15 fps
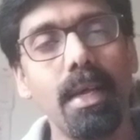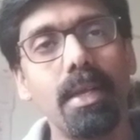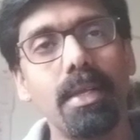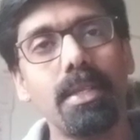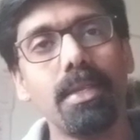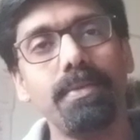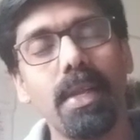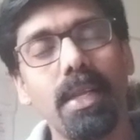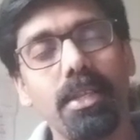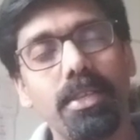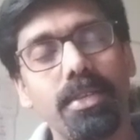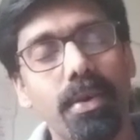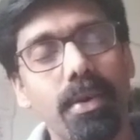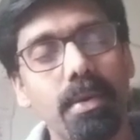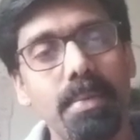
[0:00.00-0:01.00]
So when the
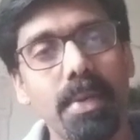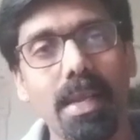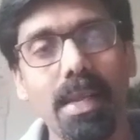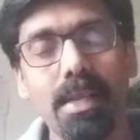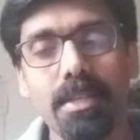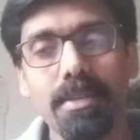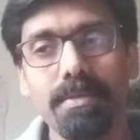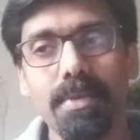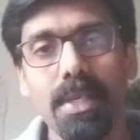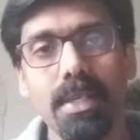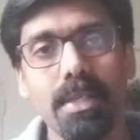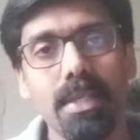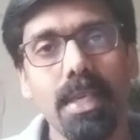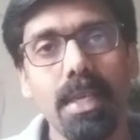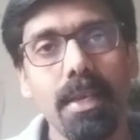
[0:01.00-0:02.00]
story begins, we
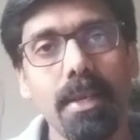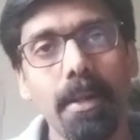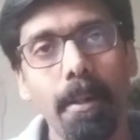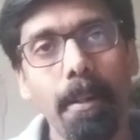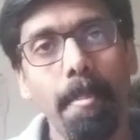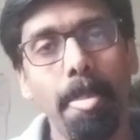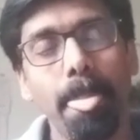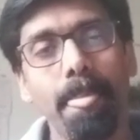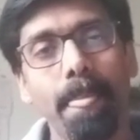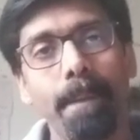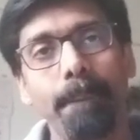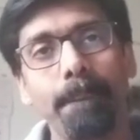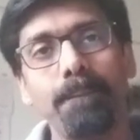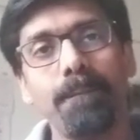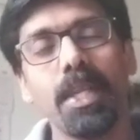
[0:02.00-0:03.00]
see
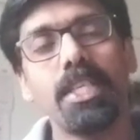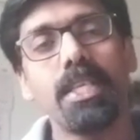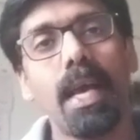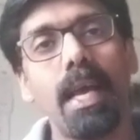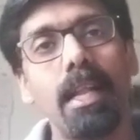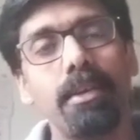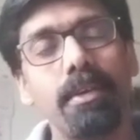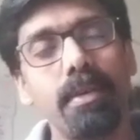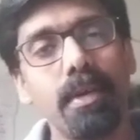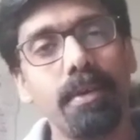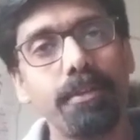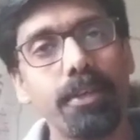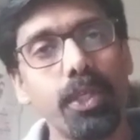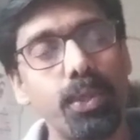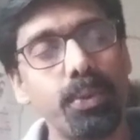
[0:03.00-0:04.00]
the childhood
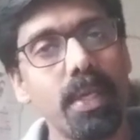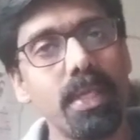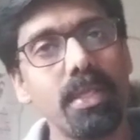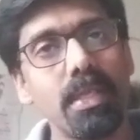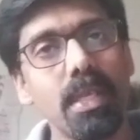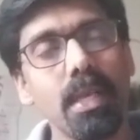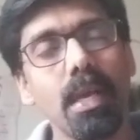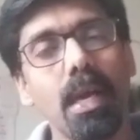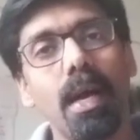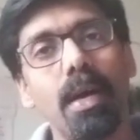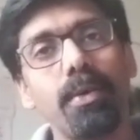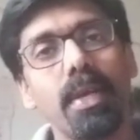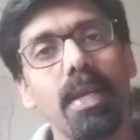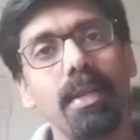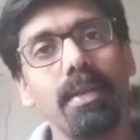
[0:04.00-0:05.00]
of Khushwant Singh,
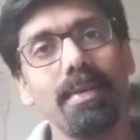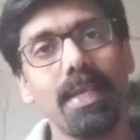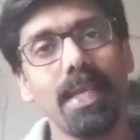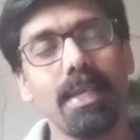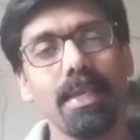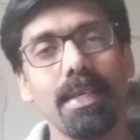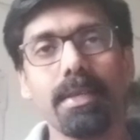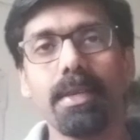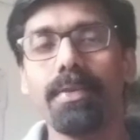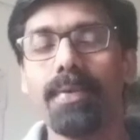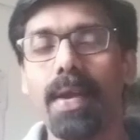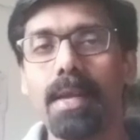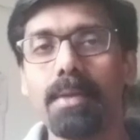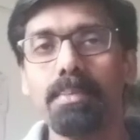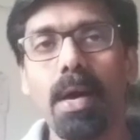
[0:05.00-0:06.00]
how he looked at his
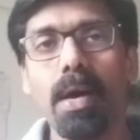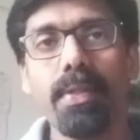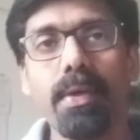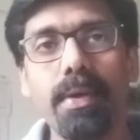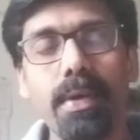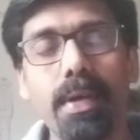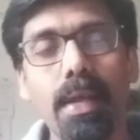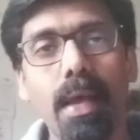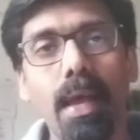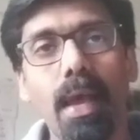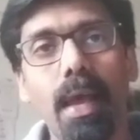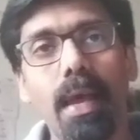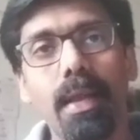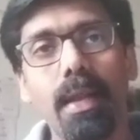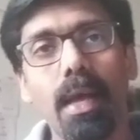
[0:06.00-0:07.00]
grandmother
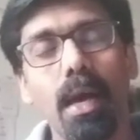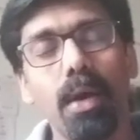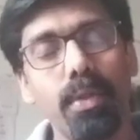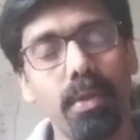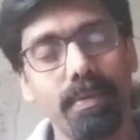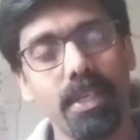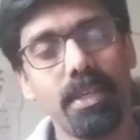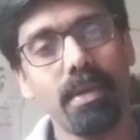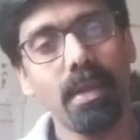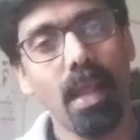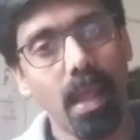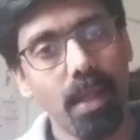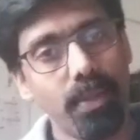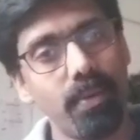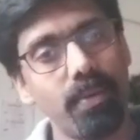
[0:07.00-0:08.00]
and how they were
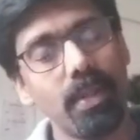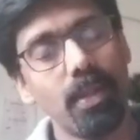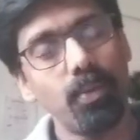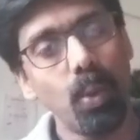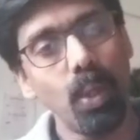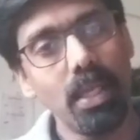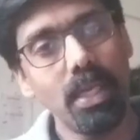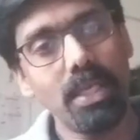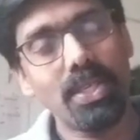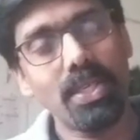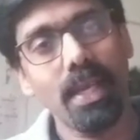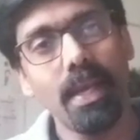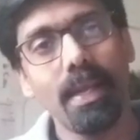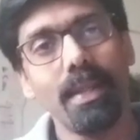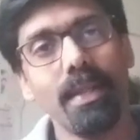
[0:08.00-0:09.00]
together in the village,
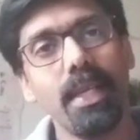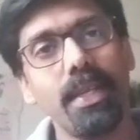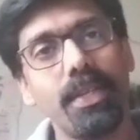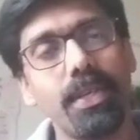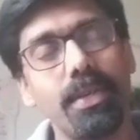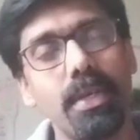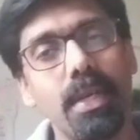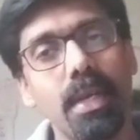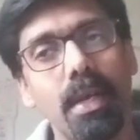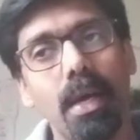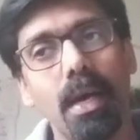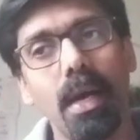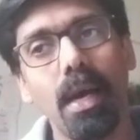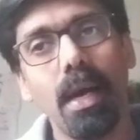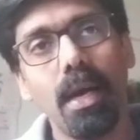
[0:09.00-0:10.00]
and later
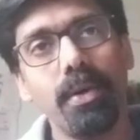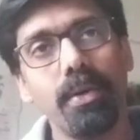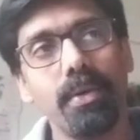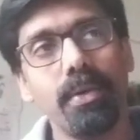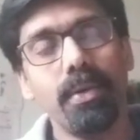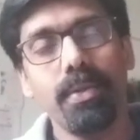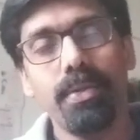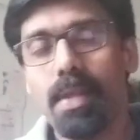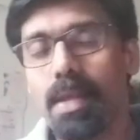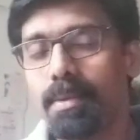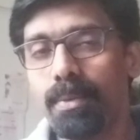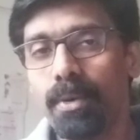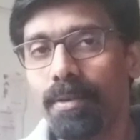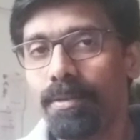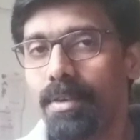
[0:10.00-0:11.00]
how they
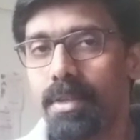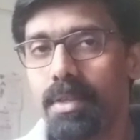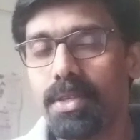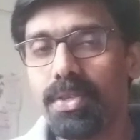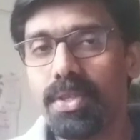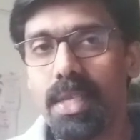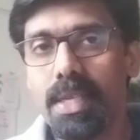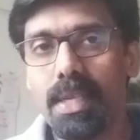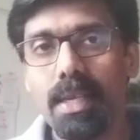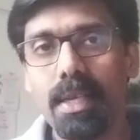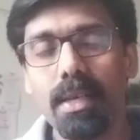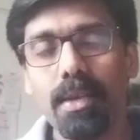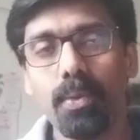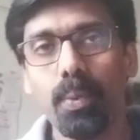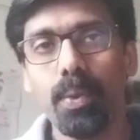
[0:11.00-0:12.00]
moved to the
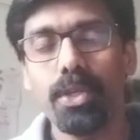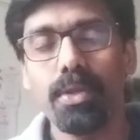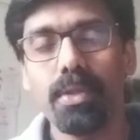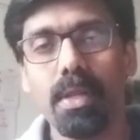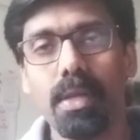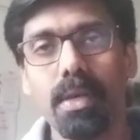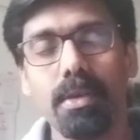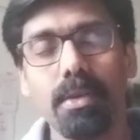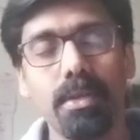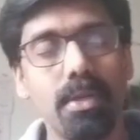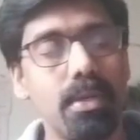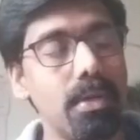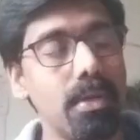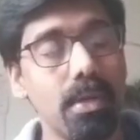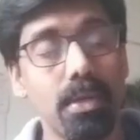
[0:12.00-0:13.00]
city to
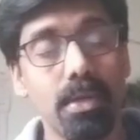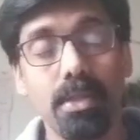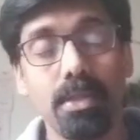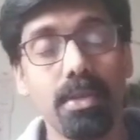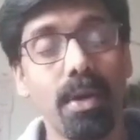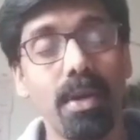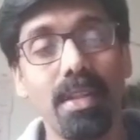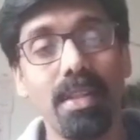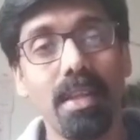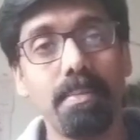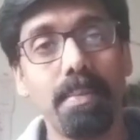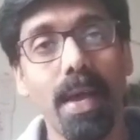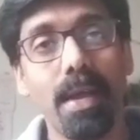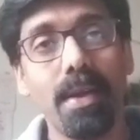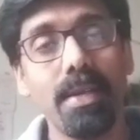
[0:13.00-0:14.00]
join their
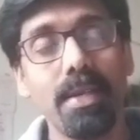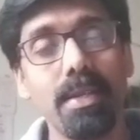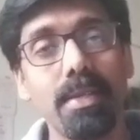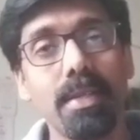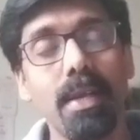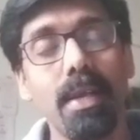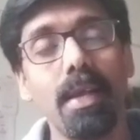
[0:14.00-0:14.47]
parents,